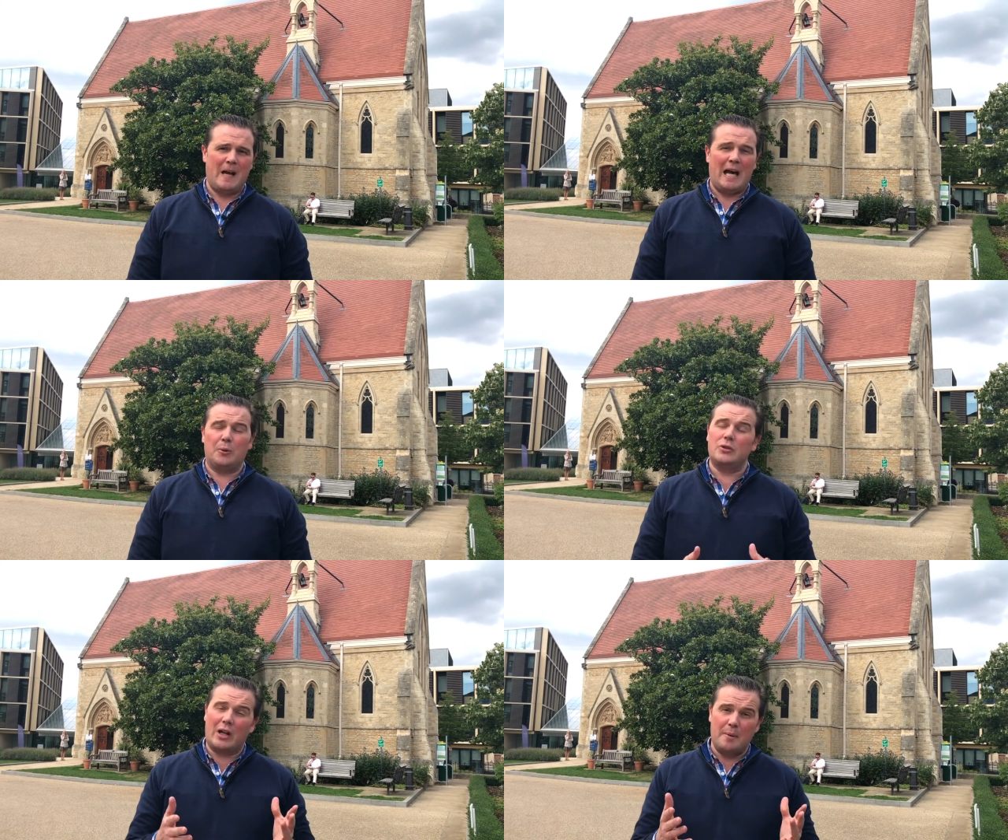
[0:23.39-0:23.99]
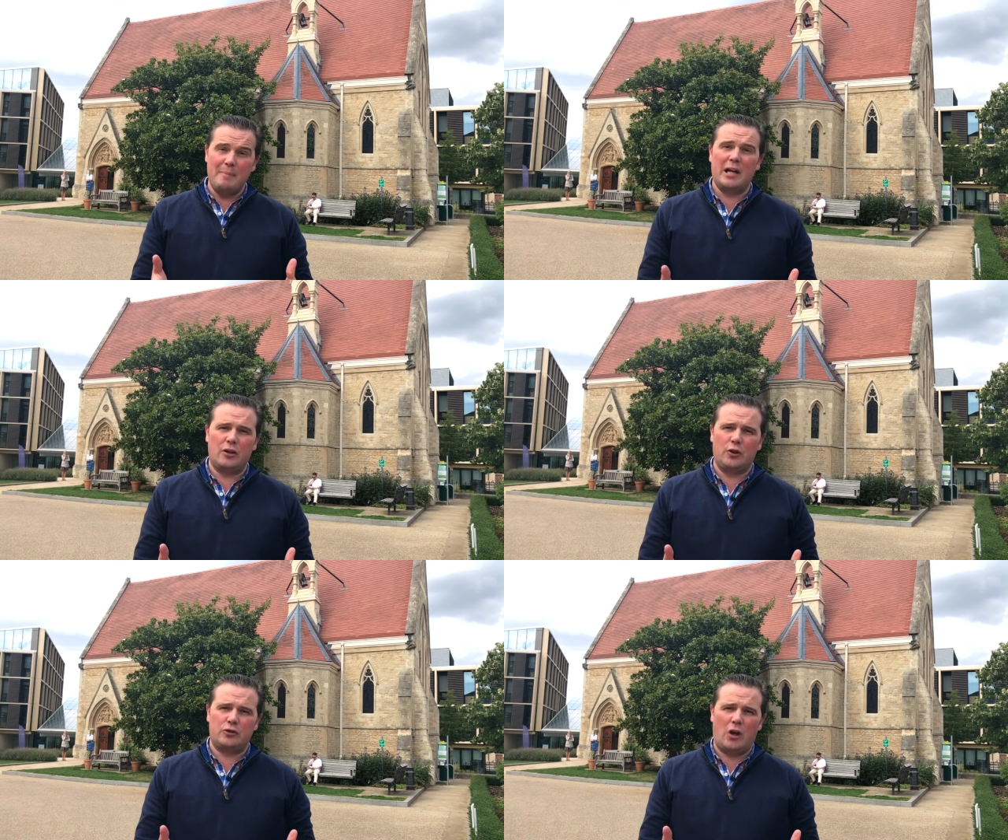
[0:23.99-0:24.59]
And I want to take a minute
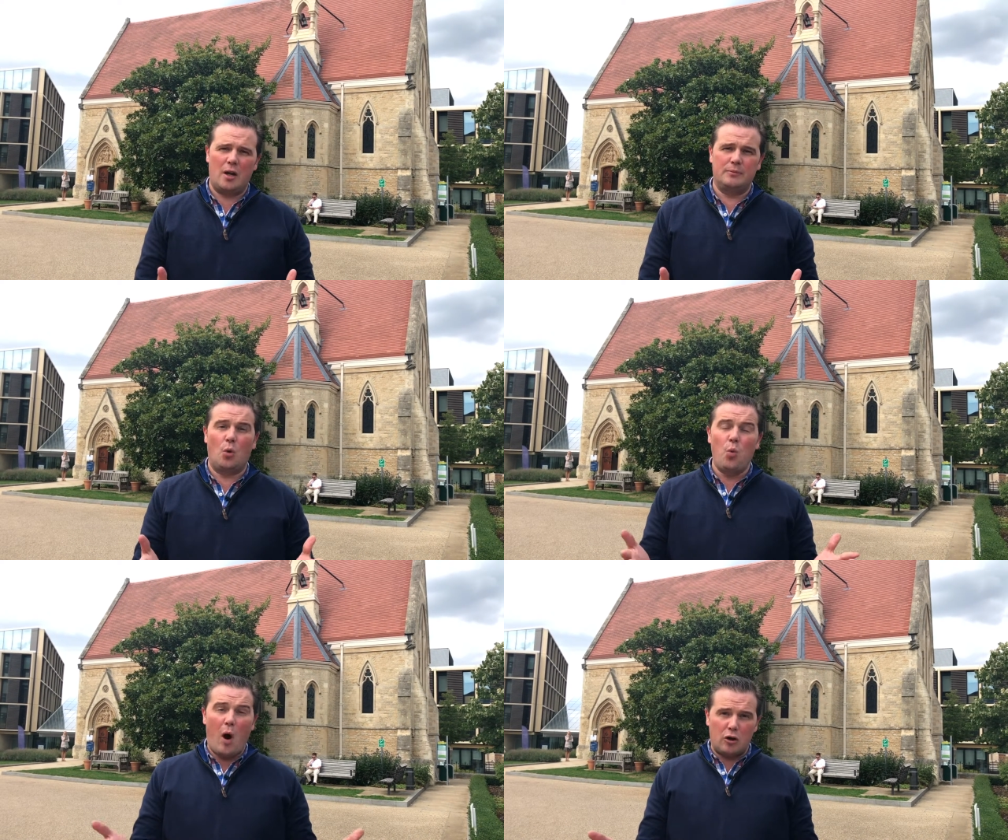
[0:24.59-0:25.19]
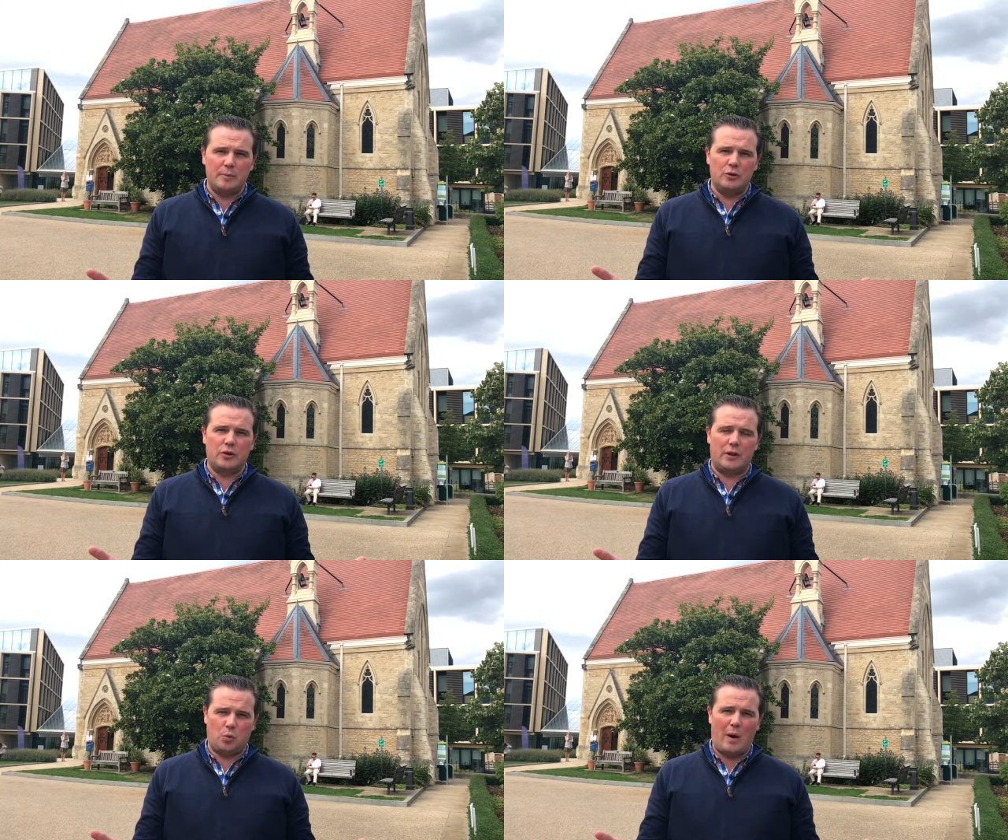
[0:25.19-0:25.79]
of your time to welcome you
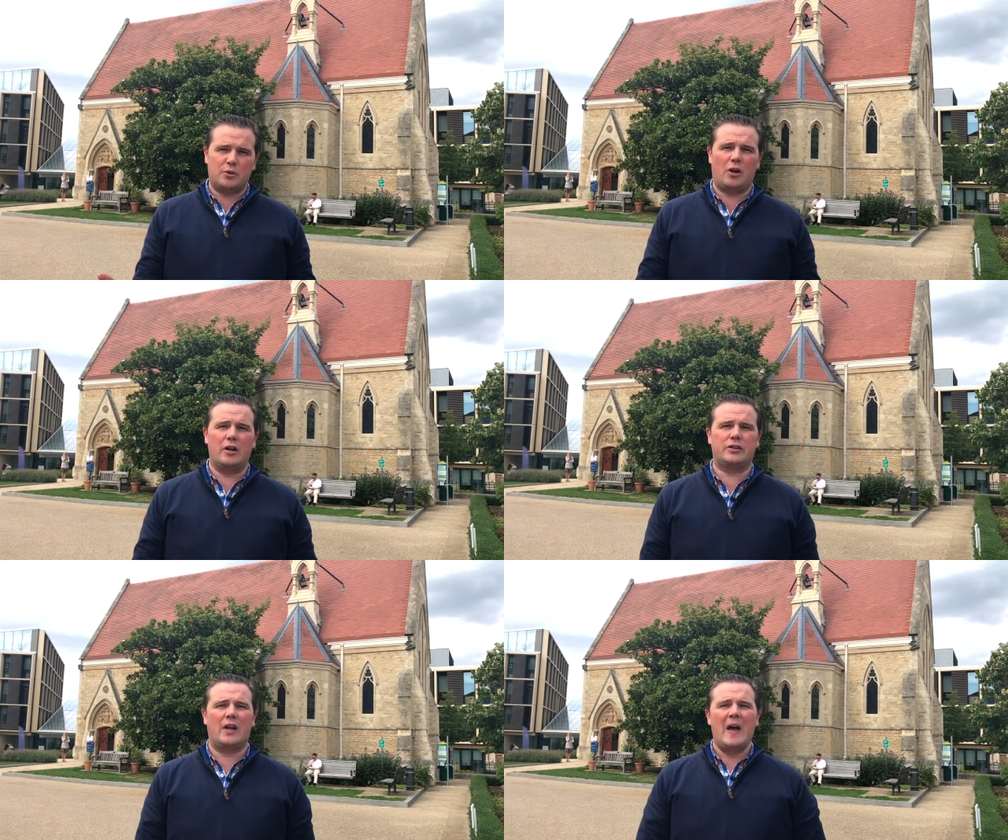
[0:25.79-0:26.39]
to this website